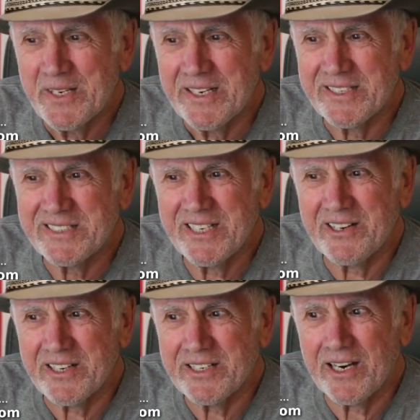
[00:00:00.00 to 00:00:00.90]
You see how
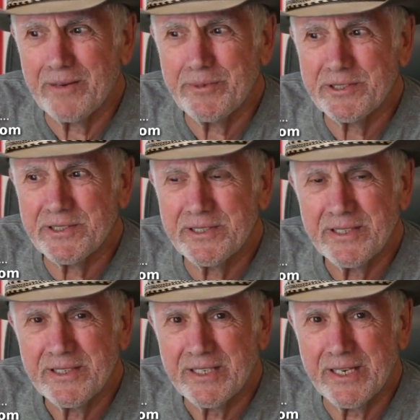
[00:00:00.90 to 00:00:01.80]
the garbage
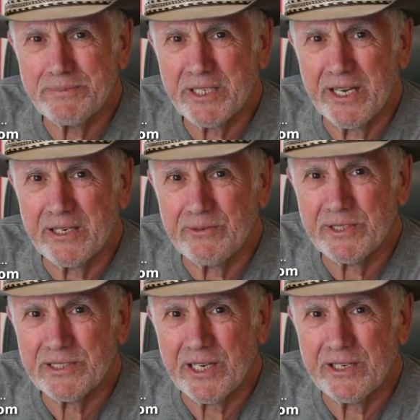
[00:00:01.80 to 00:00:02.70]
keeps getting
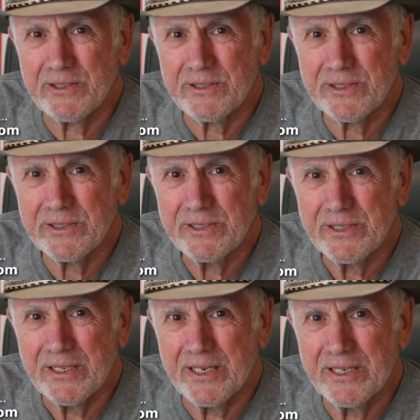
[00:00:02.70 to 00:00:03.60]
recycled,
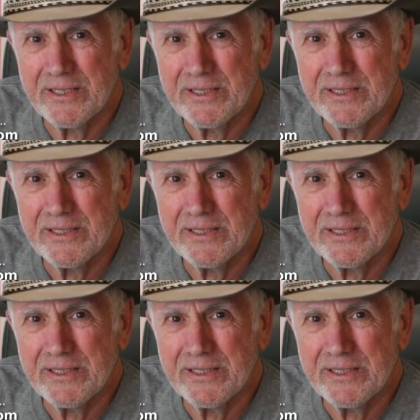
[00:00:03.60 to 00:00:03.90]
No